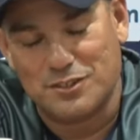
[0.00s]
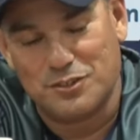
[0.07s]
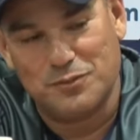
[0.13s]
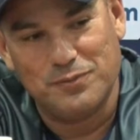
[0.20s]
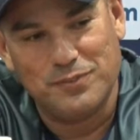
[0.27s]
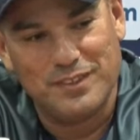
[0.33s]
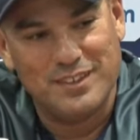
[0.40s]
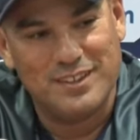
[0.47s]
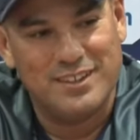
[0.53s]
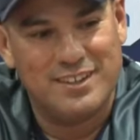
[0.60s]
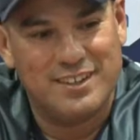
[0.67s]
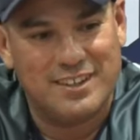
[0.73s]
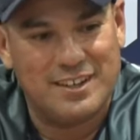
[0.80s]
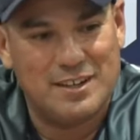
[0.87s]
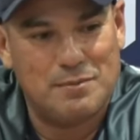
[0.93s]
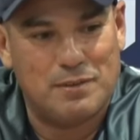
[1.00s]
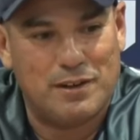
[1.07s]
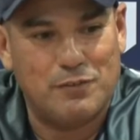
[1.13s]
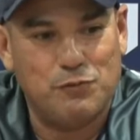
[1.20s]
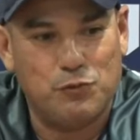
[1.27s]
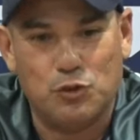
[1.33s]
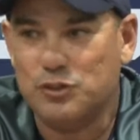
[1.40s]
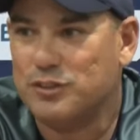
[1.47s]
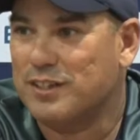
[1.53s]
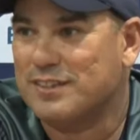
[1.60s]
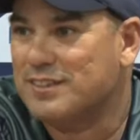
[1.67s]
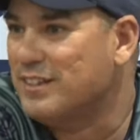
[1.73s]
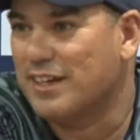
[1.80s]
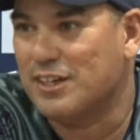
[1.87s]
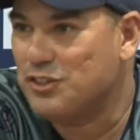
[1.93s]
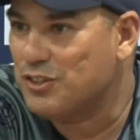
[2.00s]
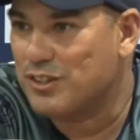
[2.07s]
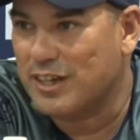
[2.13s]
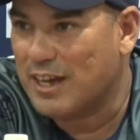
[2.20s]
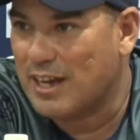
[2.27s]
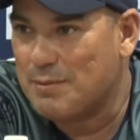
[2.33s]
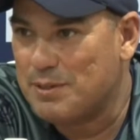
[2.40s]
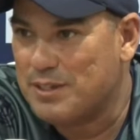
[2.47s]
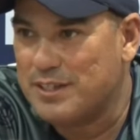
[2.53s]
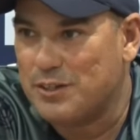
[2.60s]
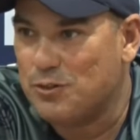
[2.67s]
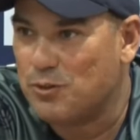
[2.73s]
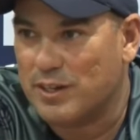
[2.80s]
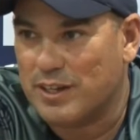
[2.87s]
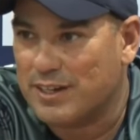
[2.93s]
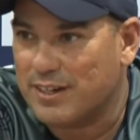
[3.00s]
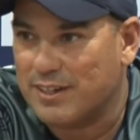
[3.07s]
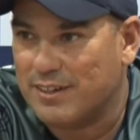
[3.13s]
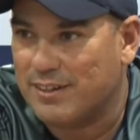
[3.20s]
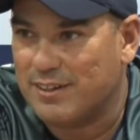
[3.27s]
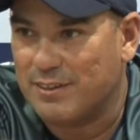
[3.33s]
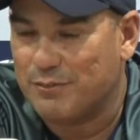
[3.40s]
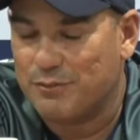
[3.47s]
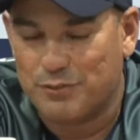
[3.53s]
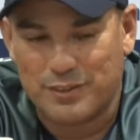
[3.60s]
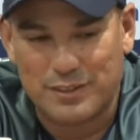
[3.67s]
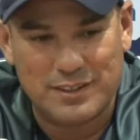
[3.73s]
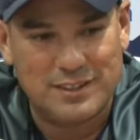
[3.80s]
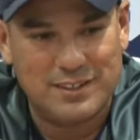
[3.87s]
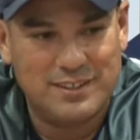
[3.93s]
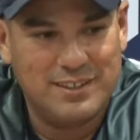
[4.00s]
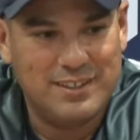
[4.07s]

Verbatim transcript: So um, unfortunately, that's the nature of the game in T twenty cricket. If uh,